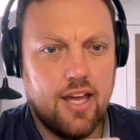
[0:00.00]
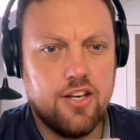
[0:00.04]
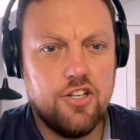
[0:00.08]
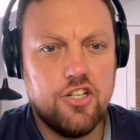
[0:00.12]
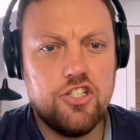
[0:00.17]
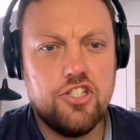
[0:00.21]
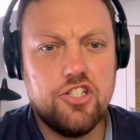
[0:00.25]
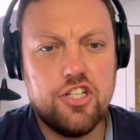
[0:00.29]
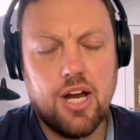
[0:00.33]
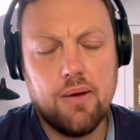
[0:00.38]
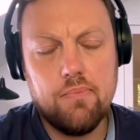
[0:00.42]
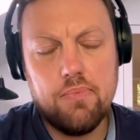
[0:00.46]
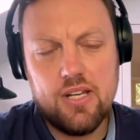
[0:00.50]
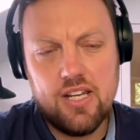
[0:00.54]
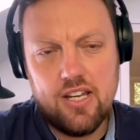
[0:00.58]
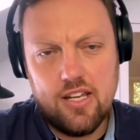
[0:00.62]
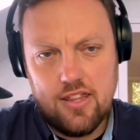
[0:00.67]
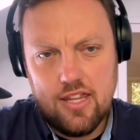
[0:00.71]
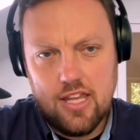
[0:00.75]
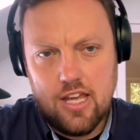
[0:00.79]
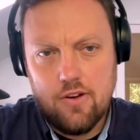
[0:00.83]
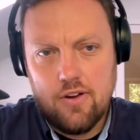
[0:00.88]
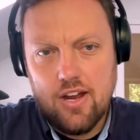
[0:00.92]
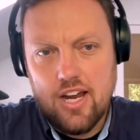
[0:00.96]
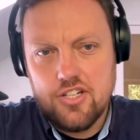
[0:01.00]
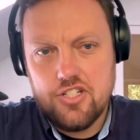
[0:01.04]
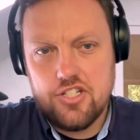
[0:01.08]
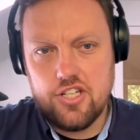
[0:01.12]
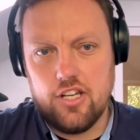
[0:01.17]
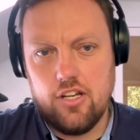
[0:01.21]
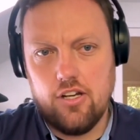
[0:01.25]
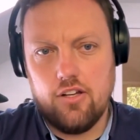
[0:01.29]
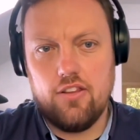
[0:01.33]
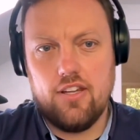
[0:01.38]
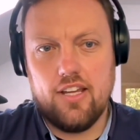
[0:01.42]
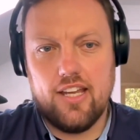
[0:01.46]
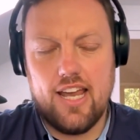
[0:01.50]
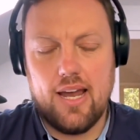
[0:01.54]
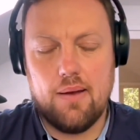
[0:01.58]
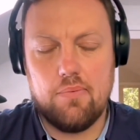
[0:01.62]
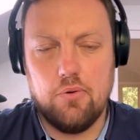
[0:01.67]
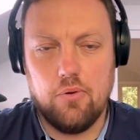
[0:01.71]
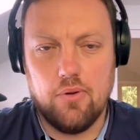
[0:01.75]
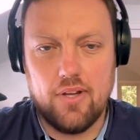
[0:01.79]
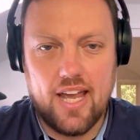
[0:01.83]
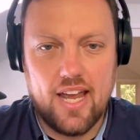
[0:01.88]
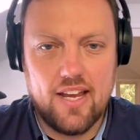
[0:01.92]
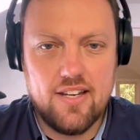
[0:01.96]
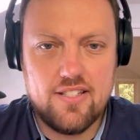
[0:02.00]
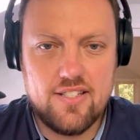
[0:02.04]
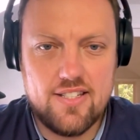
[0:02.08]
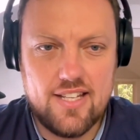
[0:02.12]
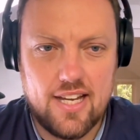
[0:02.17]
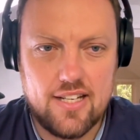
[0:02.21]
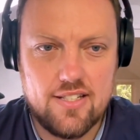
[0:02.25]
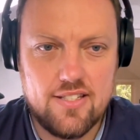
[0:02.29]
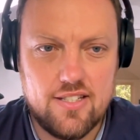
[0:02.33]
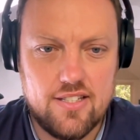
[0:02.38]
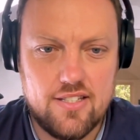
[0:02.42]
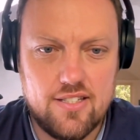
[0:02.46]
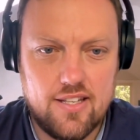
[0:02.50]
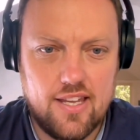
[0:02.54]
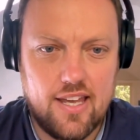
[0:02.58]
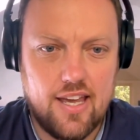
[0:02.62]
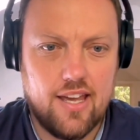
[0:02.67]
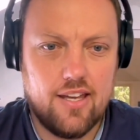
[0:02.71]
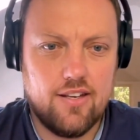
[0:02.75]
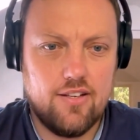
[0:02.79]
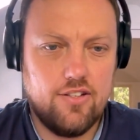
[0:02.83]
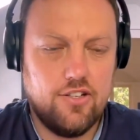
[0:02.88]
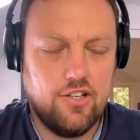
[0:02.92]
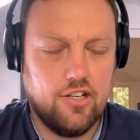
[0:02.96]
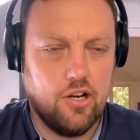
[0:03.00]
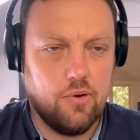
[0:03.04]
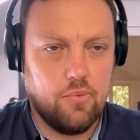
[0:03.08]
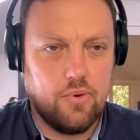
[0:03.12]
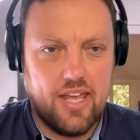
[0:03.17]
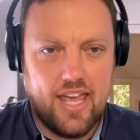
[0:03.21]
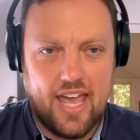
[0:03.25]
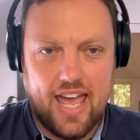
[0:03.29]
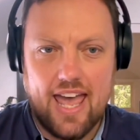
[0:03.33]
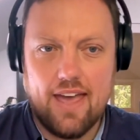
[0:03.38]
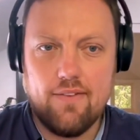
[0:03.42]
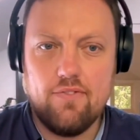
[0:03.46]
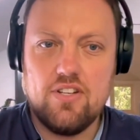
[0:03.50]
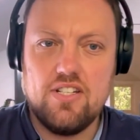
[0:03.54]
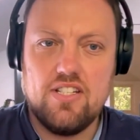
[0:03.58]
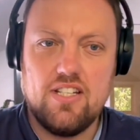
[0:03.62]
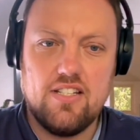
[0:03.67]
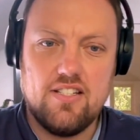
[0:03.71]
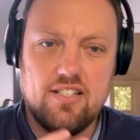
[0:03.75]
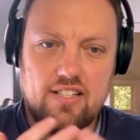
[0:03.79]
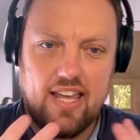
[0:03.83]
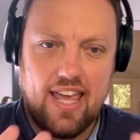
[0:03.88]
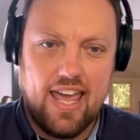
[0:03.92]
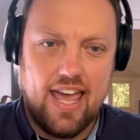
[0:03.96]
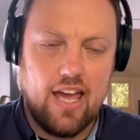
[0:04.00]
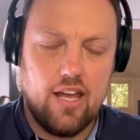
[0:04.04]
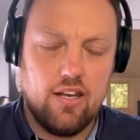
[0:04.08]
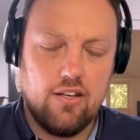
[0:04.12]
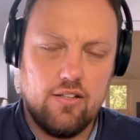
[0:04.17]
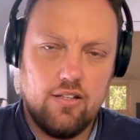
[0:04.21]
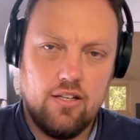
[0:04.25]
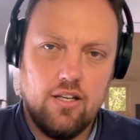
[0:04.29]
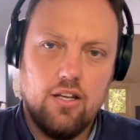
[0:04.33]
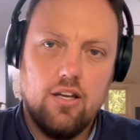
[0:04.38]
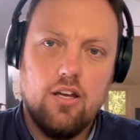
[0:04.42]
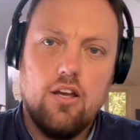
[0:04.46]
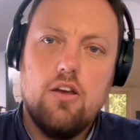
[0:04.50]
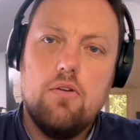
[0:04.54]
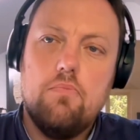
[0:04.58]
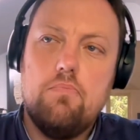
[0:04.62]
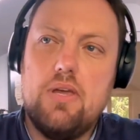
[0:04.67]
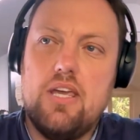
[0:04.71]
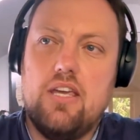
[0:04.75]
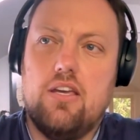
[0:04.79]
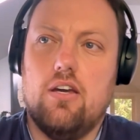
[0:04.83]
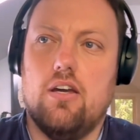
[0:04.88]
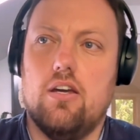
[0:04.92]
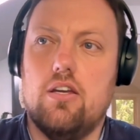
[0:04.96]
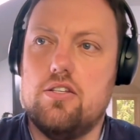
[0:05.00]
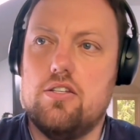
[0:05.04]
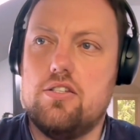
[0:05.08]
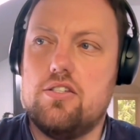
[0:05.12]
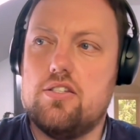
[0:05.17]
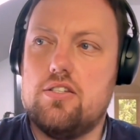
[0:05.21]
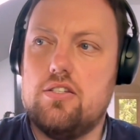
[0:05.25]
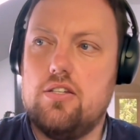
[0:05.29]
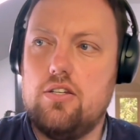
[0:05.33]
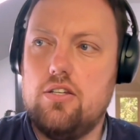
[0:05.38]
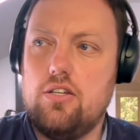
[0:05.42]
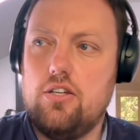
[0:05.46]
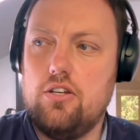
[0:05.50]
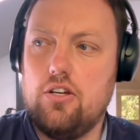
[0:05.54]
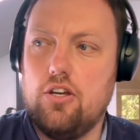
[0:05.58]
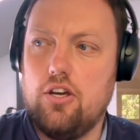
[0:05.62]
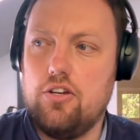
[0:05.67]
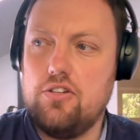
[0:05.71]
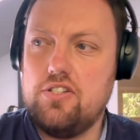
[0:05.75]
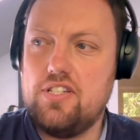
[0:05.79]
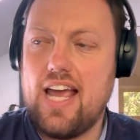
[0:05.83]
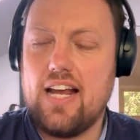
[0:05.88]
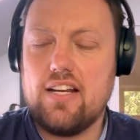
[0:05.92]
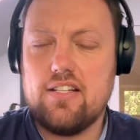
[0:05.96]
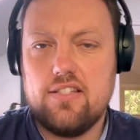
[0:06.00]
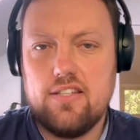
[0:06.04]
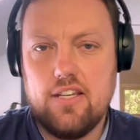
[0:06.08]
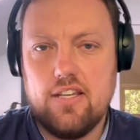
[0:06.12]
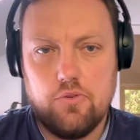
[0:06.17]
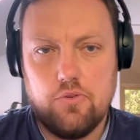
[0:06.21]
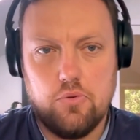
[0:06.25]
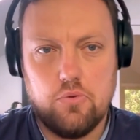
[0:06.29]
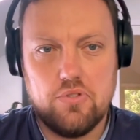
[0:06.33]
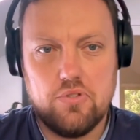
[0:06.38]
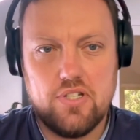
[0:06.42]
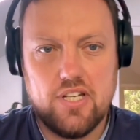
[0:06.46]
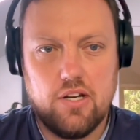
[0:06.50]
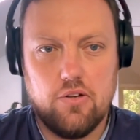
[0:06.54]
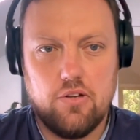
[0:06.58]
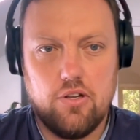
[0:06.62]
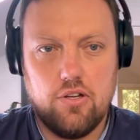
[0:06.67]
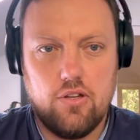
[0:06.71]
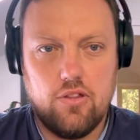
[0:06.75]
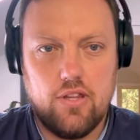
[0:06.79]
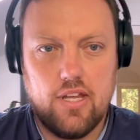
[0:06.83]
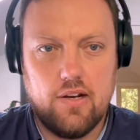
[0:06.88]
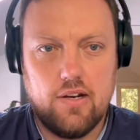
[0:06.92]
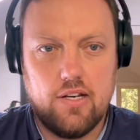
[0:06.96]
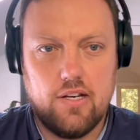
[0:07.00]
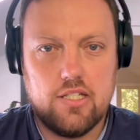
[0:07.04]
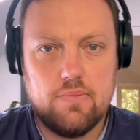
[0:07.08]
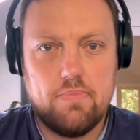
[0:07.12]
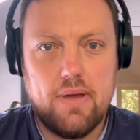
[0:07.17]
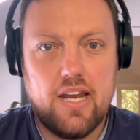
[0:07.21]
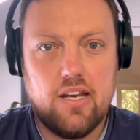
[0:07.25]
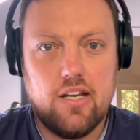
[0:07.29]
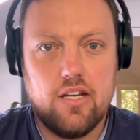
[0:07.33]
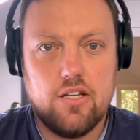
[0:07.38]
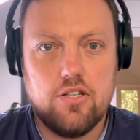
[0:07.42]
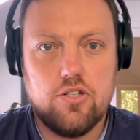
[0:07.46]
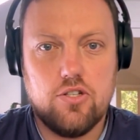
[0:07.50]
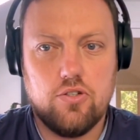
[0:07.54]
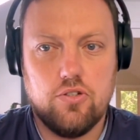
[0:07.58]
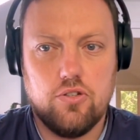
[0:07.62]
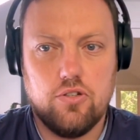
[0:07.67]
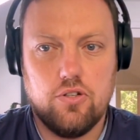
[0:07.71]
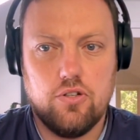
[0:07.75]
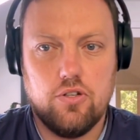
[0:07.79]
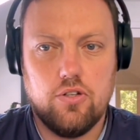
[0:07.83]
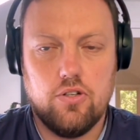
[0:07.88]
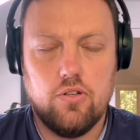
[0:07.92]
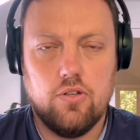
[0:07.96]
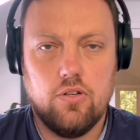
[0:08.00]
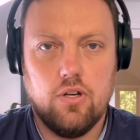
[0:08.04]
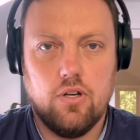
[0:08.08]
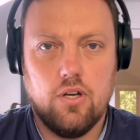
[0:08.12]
just jumping in there actually on the capital gains tax discount, we have a discount because, tax theory will tell you that it's better to